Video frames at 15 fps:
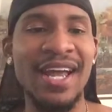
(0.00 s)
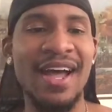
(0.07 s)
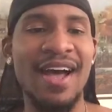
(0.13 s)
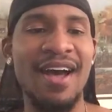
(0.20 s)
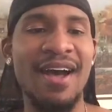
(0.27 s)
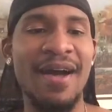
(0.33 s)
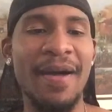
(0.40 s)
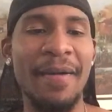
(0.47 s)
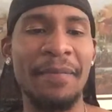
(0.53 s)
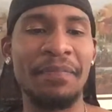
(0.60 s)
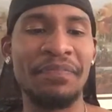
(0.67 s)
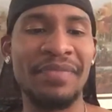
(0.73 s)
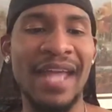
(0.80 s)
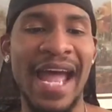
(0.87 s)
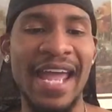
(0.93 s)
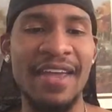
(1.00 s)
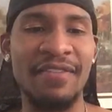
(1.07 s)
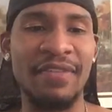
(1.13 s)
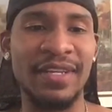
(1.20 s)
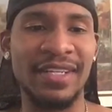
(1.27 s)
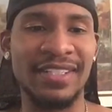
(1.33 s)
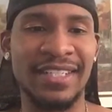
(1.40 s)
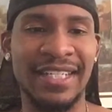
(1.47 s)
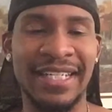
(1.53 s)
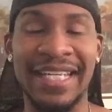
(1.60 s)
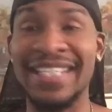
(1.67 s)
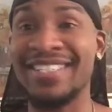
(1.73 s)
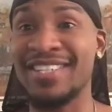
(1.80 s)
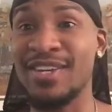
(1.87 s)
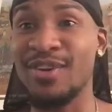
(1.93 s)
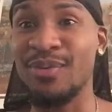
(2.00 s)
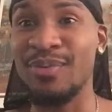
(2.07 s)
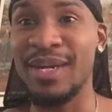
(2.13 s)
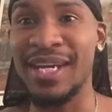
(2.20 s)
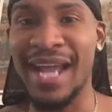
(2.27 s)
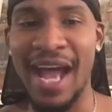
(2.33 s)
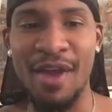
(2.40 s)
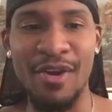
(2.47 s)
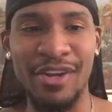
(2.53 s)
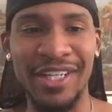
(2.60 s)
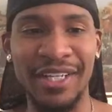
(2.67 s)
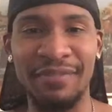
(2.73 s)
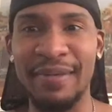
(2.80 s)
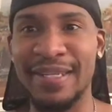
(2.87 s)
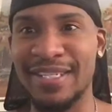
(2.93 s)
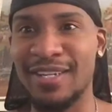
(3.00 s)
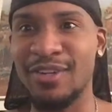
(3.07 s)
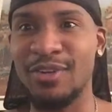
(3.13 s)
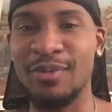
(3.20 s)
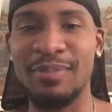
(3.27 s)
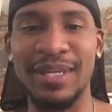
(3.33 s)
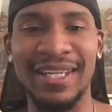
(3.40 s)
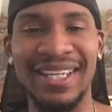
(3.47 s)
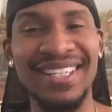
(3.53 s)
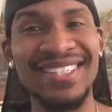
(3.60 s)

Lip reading: I even can still read hieroglyphics a little bit.